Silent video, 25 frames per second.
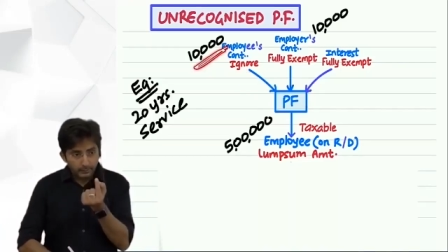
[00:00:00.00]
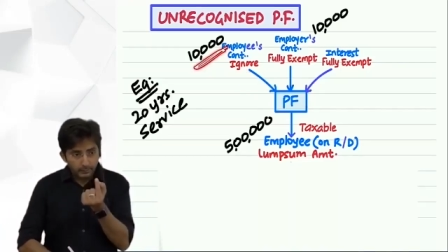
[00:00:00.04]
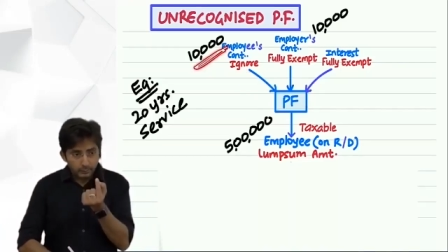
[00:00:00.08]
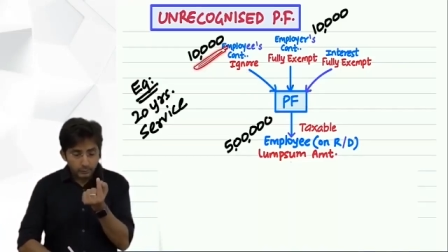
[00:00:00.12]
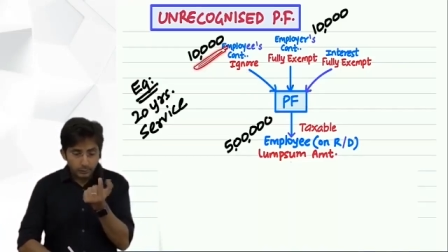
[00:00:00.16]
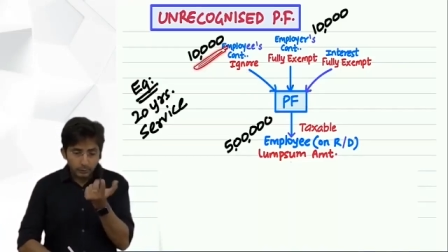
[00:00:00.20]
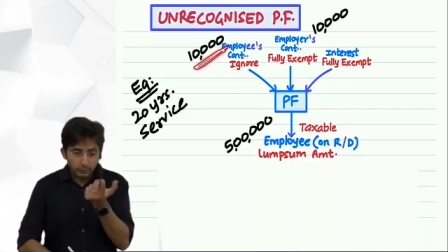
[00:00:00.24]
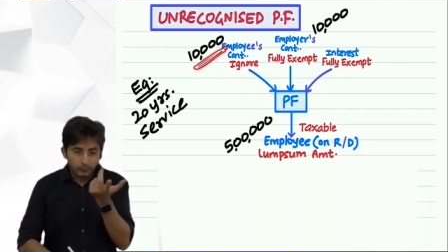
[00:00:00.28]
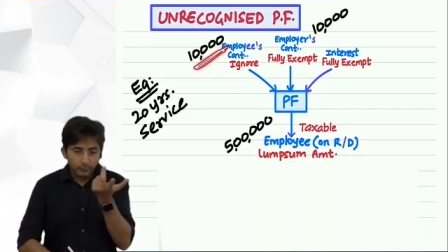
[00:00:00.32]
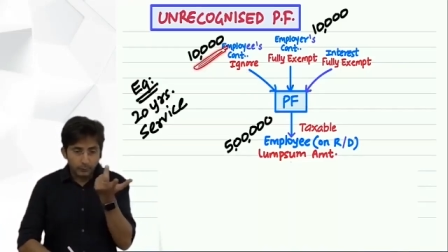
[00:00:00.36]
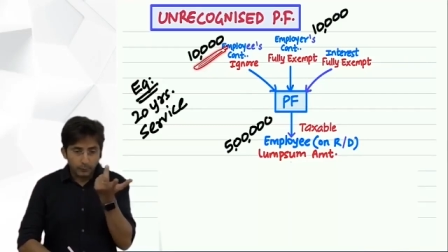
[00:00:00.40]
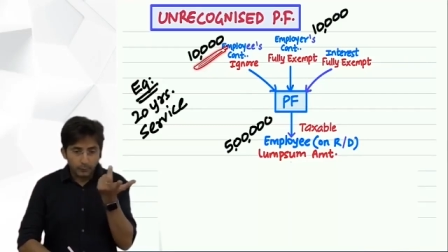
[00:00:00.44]

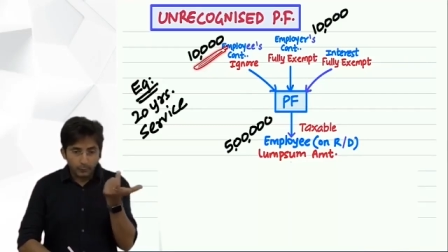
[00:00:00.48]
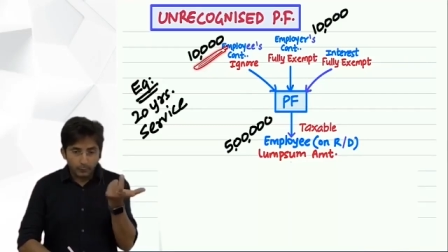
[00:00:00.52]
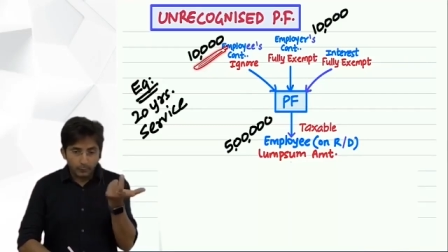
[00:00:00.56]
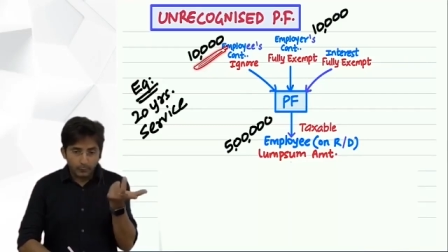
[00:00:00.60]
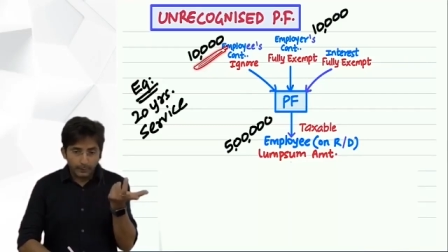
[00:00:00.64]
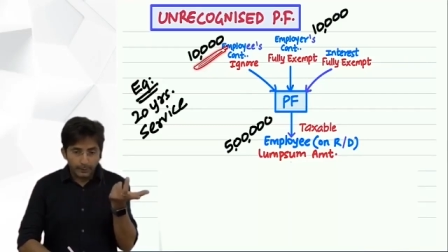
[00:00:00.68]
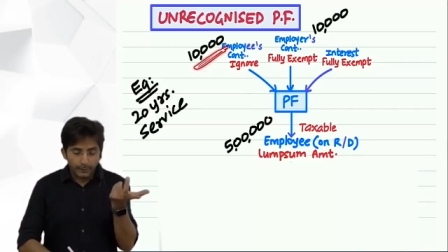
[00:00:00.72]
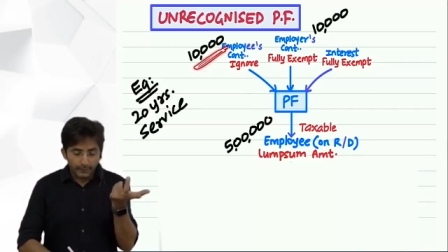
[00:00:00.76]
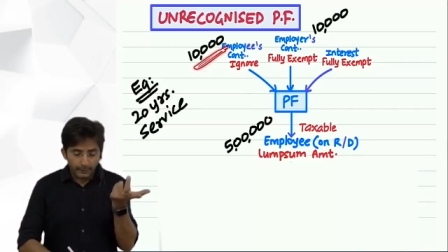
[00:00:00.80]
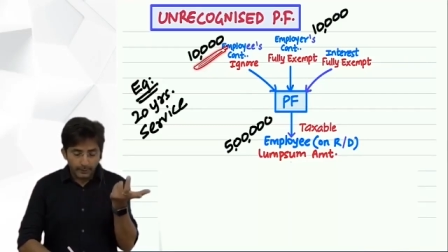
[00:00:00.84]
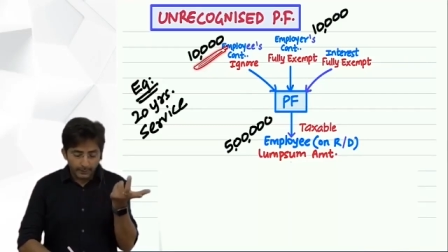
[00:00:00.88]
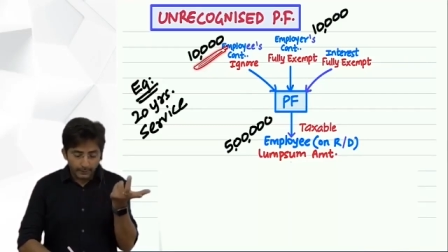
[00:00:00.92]
So for
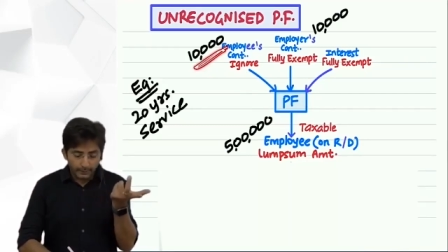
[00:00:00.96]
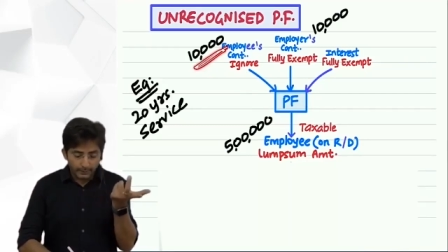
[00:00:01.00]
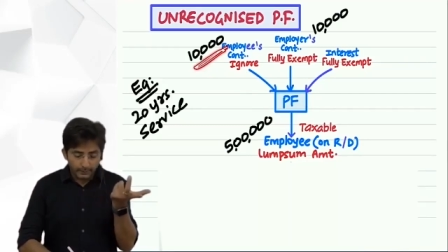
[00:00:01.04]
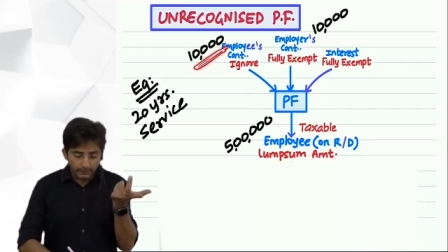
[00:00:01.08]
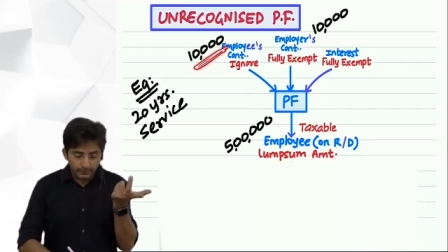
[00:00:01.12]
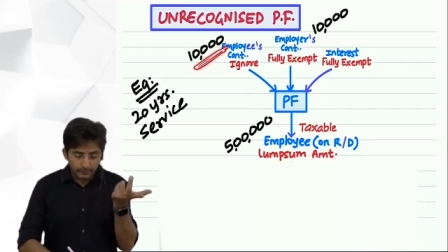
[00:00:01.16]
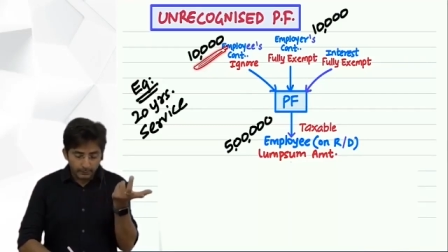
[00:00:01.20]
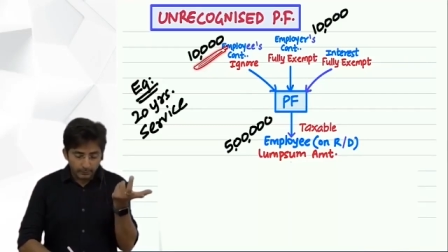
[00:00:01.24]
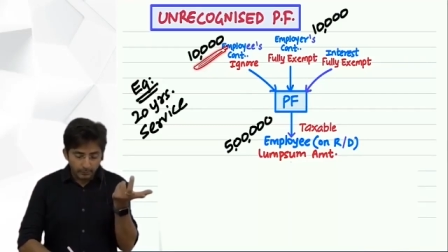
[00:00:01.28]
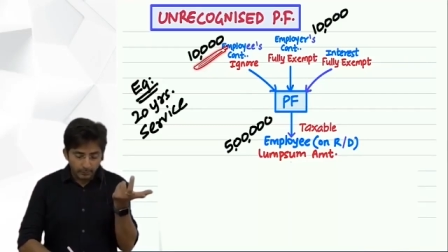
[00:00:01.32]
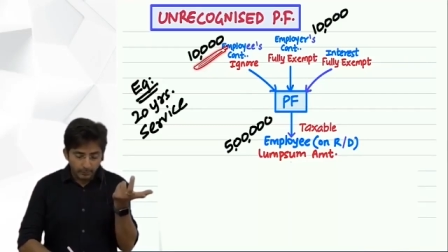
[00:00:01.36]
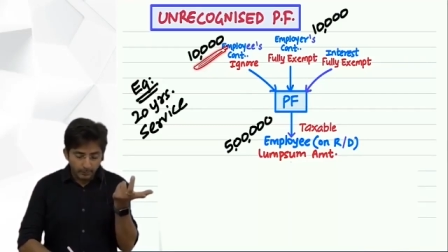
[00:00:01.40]
20
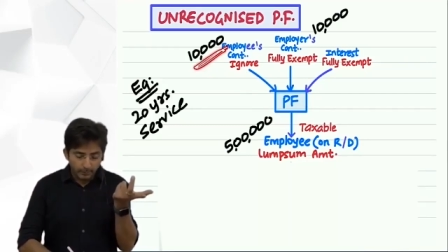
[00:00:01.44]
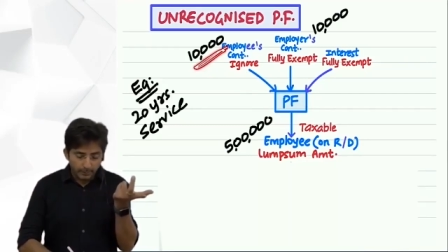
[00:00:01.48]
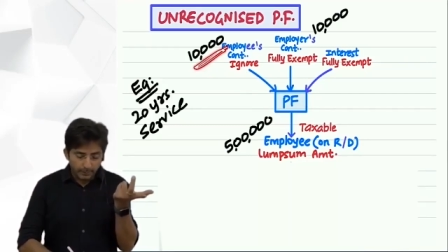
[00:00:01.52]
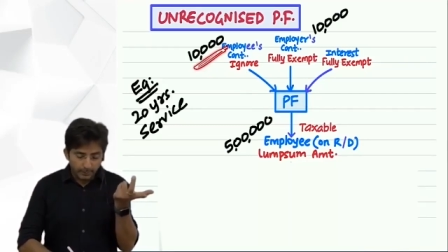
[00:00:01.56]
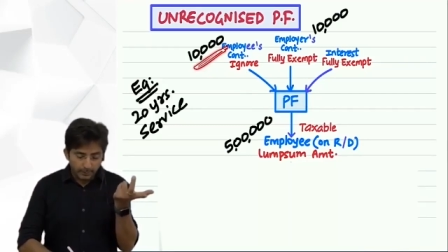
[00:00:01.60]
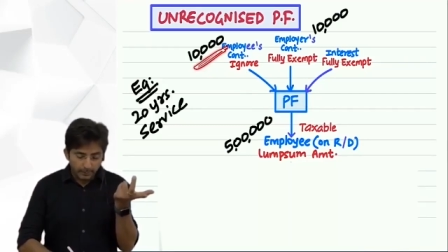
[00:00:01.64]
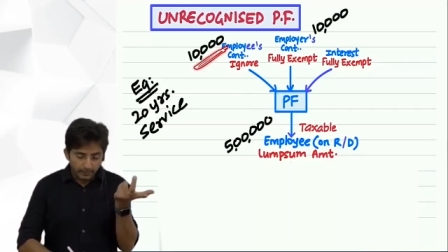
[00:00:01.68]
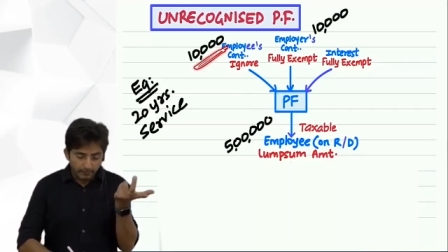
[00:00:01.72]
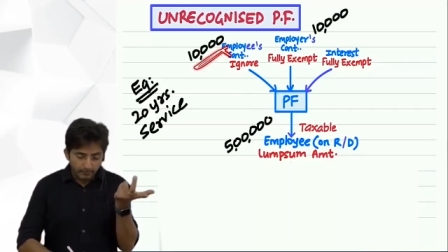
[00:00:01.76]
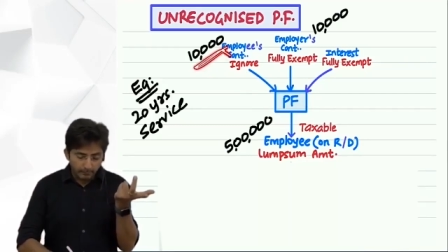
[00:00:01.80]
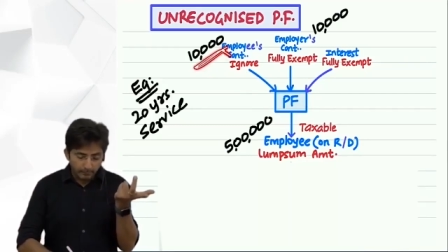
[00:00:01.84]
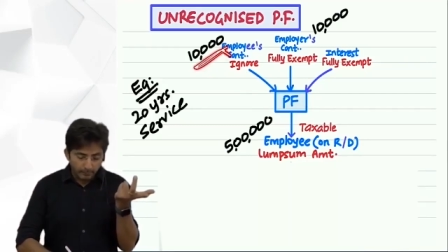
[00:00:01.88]
years it will
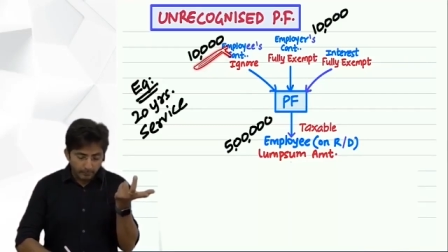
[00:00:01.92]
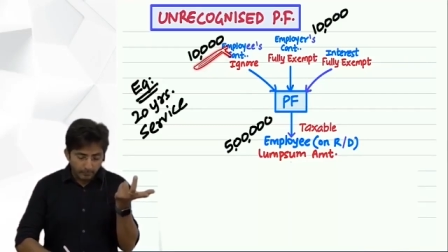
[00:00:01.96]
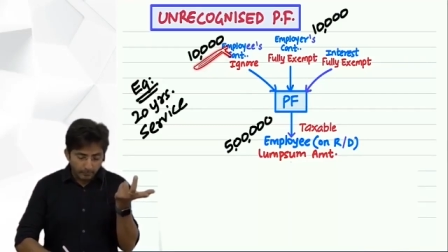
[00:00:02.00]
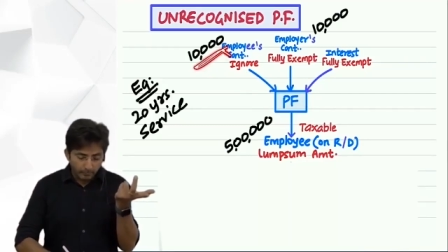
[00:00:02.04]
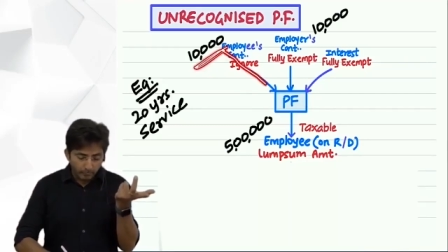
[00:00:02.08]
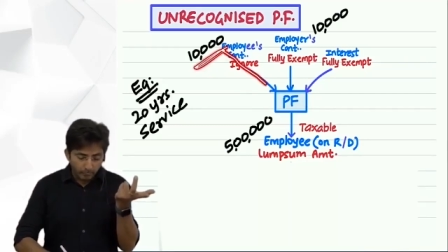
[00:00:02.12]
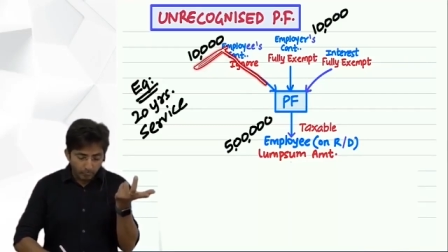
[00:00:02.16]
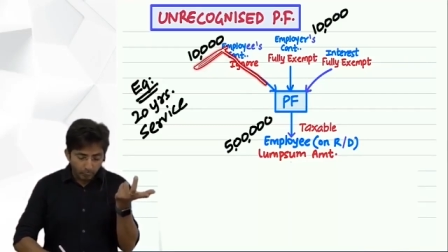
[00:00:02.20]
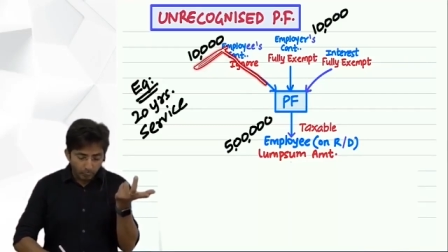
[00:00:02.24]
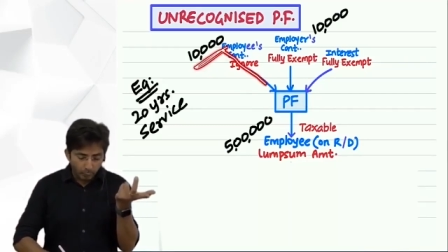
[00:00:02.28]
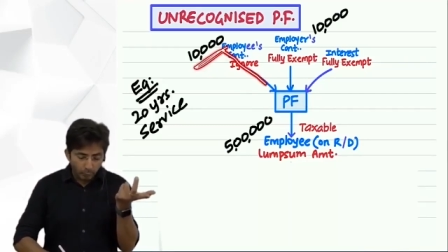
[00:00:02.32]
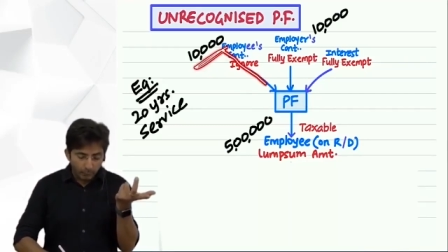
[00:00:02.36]

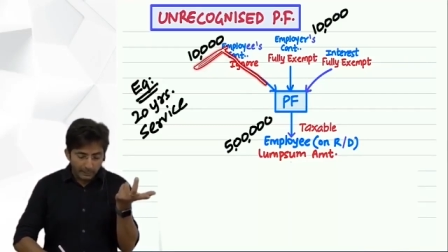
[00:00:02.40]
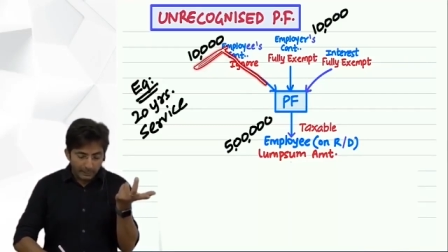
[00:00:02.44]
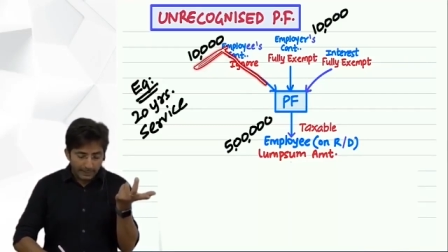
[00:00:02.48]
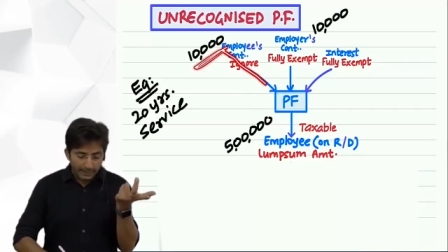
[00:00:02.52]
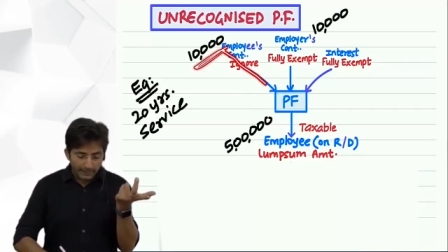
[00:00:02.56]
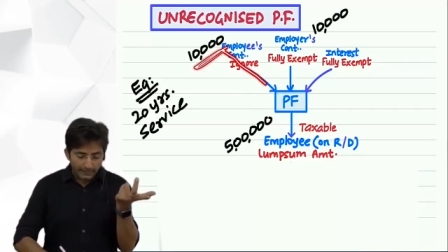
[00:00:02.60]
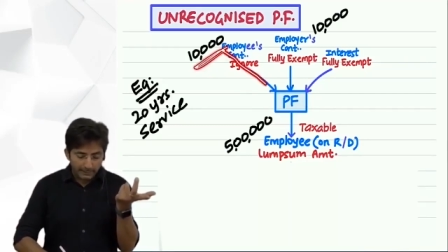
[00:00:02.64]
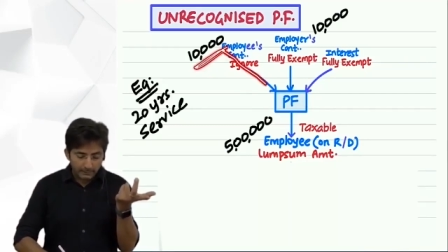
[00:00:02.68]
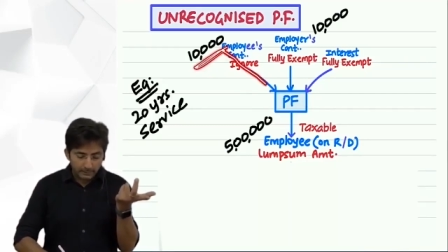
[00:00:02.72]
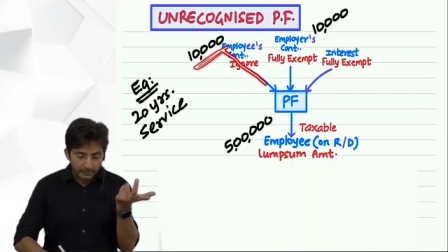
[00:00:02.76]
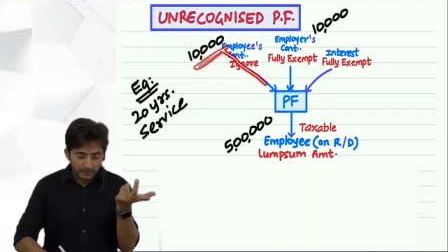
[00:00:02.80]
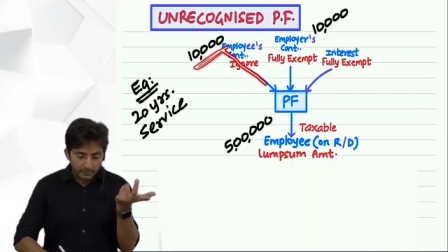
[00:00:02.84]
become 2
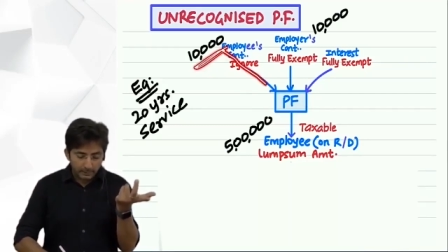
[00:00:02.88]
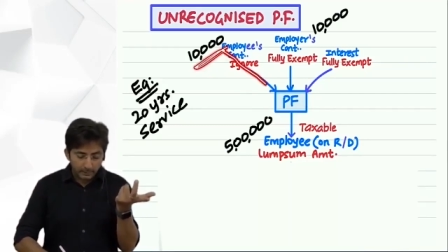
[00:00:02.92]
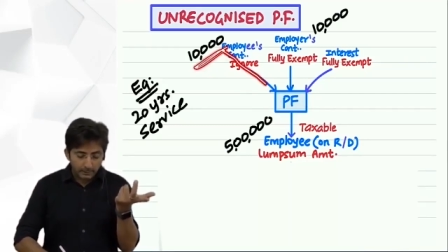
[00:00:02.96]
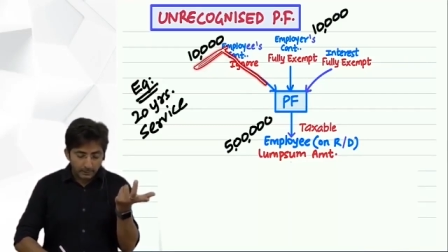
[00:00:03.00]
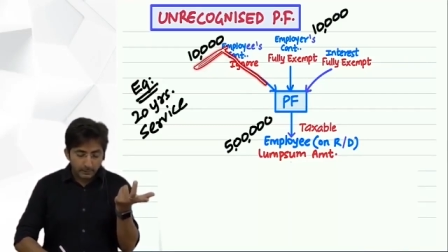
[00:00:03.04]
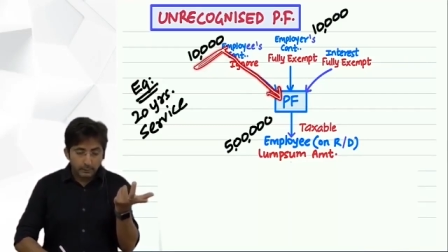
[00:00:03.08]
lakhs.